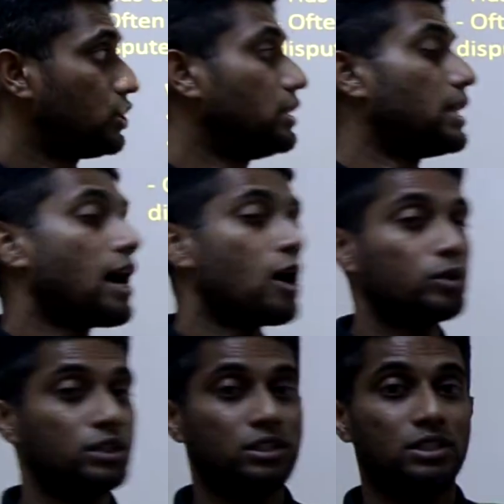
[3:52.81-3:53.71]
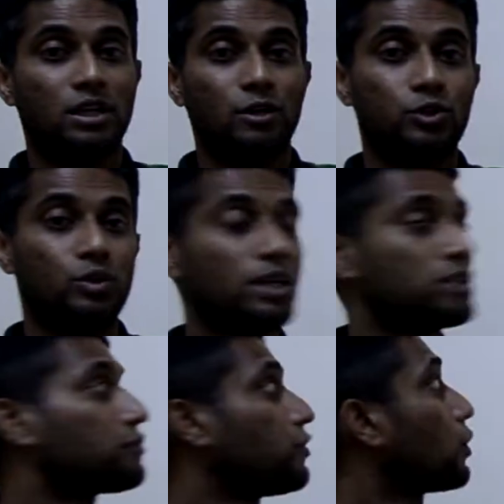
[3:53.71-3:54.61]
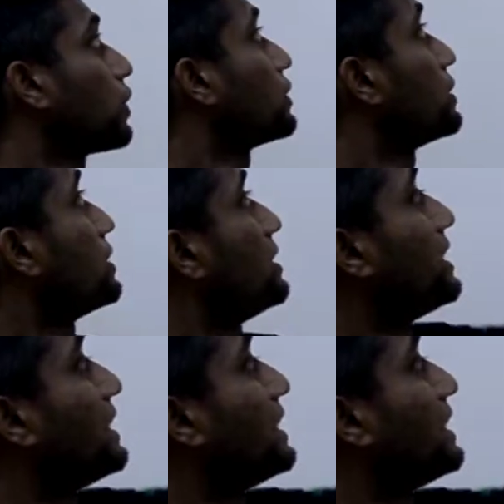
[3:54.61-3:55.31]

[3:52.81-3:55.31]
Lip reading: Now this is our today's focus, is the